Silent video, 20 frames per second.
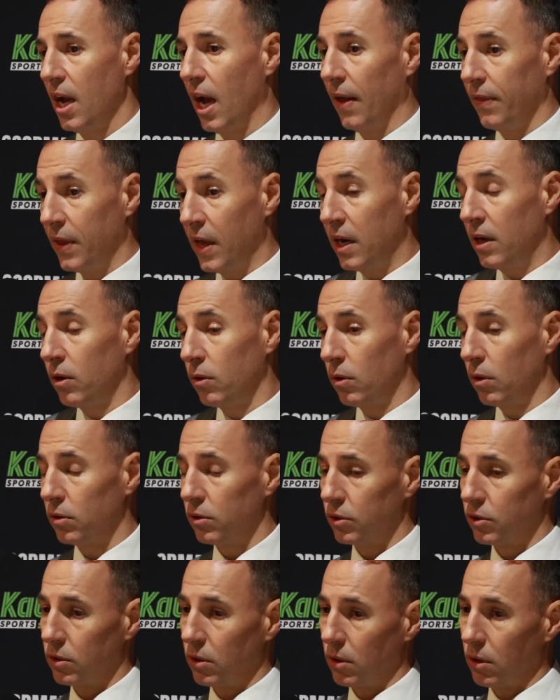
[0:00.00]
And then
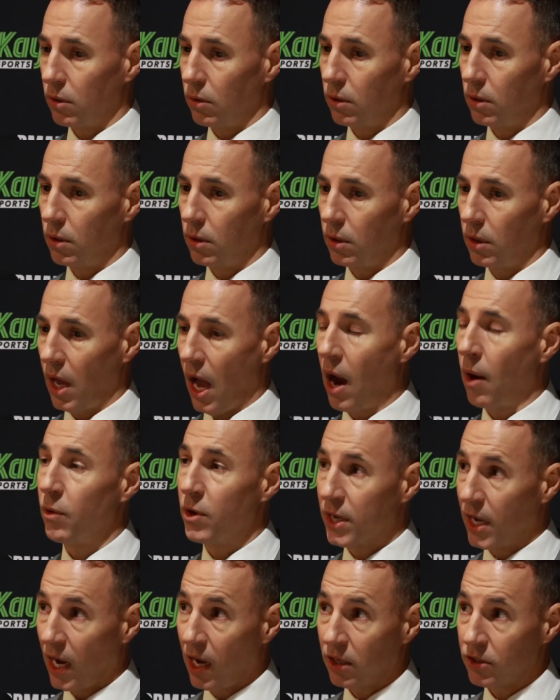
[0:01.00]

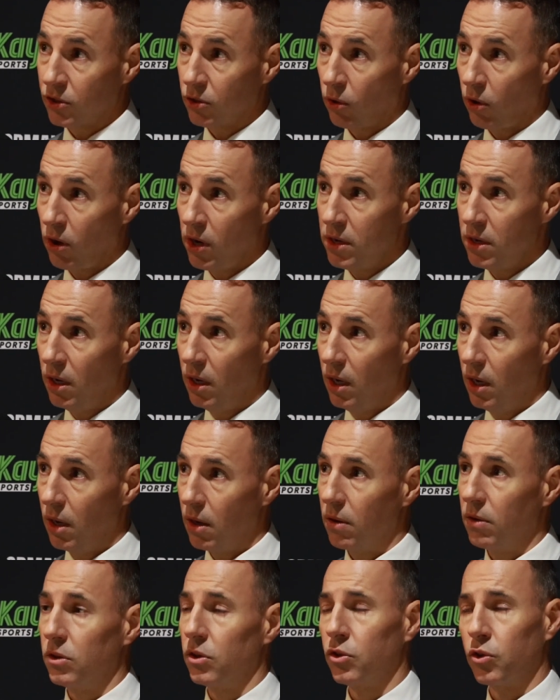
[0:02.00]
Harry Garside,
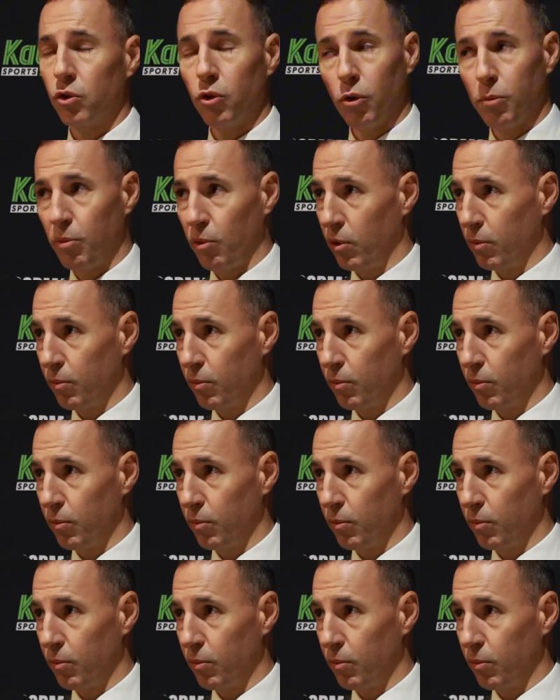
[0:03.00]
super